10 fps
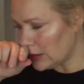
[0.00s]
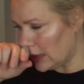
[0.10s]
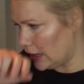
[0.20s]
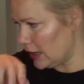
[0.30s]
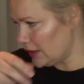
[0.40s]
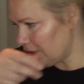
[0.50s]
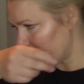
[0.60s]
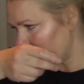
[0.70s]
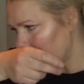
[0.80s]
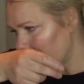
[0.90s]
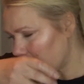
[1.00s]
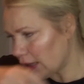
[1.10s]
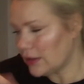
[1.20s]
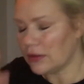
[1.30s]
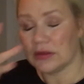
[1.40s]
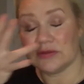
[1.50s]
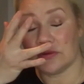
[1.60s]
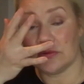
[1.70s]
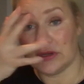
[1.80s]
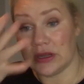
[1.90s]
I think,
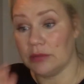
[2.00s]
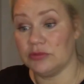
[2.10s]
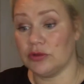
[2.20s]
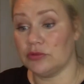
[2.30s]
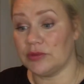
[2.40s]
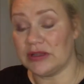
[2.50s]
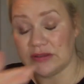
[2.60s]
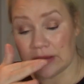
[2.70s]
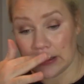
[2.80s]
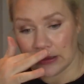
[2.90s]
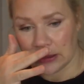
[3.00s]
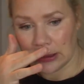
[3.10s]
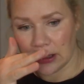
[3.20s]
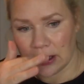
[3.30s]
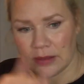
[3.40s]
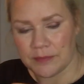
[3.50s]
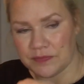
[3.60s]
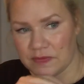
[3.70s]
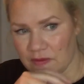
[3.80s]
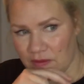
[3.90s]
sorry, I'm so sweaty, and
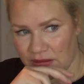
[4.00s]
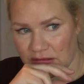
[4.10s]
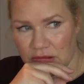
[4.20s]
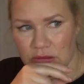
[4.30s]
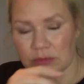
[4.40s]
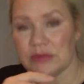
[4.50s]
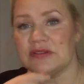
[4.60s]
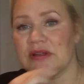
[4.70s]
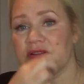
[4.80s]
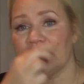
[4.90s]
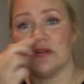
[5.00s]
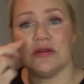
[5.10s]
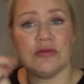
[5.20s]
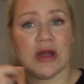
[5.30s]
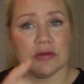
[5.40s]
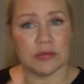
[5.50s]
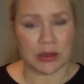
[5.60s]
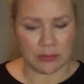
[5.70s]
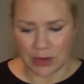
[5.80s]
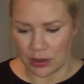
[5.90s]
I always set around my
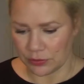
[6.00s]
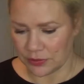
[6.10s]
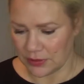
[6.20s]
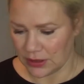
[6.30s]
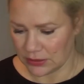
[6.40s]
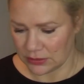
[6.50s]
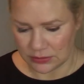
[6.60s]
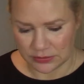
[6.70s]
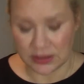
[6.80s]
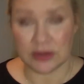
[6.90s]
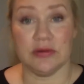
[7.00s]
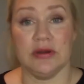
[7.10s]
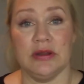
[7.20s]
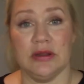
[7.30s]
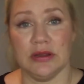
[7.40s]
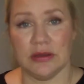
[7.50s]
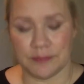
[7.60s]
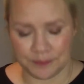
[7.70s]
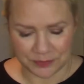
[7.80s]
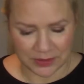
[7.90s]
mouth and there
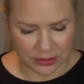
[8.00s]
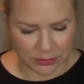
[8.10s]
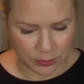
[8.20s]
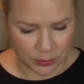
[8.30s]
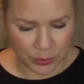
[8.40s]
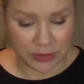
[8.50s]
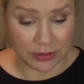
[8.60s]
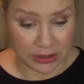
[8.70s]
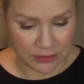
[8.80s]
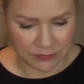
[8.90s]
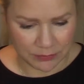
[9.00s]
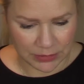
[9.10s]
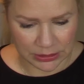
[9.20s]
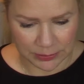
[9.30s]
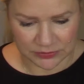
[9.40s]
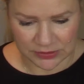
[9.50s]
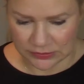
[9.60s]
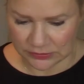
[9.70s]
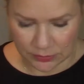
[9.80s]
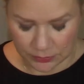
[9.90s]
where I have my lipstick,
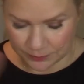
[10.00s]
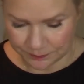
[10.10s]
so